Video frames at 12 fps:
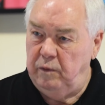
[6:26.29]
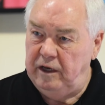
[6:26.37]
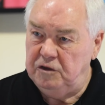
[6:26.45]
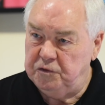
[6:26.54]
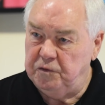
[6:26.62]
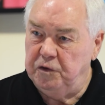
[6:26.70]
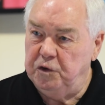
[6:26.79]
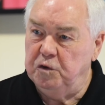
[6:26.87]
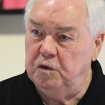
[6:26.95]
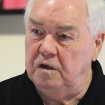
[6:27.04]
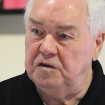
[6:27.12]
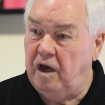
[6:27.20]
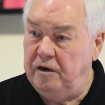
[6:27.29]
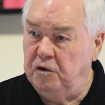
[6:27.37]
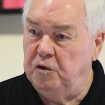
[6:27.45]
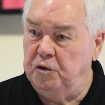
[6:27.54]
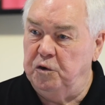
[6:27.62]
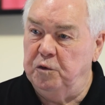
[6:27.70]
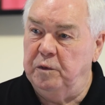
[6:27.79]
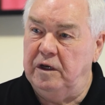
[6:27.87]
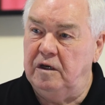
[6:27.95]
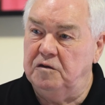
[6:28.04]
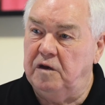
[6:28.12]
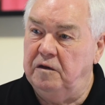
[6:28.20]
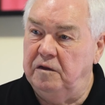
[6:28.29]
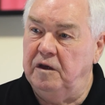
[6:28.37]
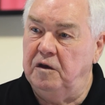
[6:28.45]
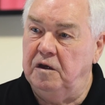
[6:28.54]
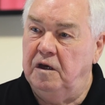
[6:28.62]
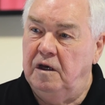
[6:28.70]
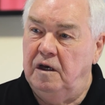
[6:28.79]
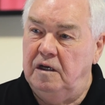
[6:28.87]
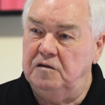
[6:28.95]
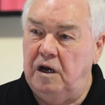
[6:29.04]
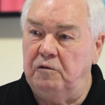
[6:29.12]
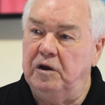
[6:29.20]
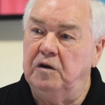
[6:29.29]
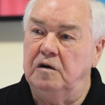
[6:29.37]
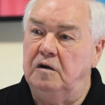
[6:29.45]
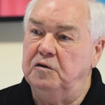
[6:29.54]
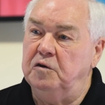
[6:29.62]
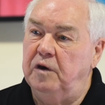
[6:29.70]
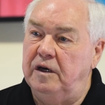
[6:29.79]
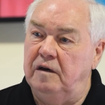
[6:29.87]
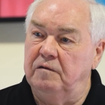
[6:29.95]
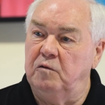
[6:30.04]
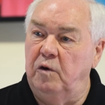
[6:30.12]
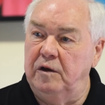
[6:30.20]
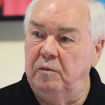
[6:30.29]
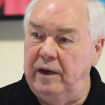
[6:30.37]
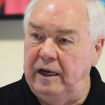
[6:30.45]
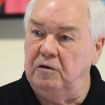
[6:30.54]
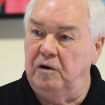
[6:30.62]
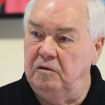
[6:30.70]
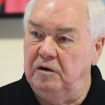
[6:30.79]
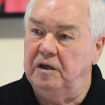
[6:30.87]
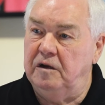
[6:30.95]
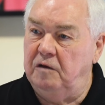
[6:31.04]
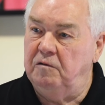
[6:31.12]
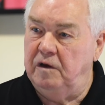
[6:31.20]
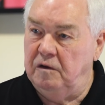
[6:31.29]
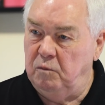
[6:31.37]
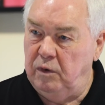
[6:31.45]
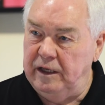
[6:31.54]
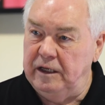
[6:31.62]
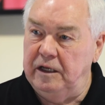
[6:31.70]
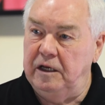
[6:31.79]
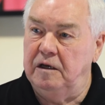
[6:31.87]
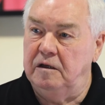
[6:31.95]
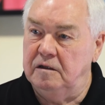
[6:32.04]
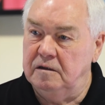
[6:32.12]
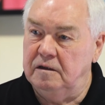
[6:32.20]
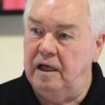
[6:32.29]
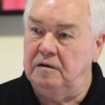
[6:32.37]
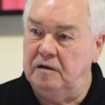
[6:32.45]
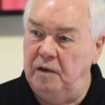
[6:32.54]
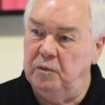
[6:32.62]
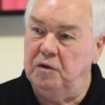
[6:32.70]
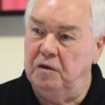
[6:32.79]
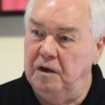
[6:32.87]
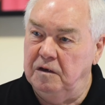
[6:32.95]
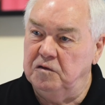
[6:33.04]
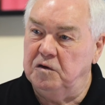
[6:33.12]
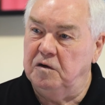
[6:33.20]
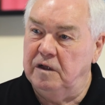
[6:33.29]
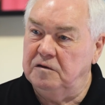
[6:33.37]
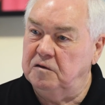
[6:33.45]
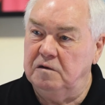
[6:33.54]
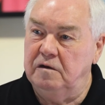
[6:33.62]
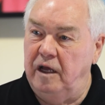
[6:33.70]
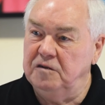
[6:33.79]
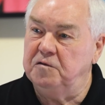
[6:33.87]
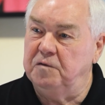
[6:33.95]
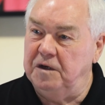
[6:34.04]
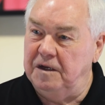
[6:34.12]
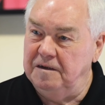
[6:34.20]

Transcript: match for you, as I know you, because I think, as I recall, you have quite a background in event planning and that type of thing. So I that's nice fit.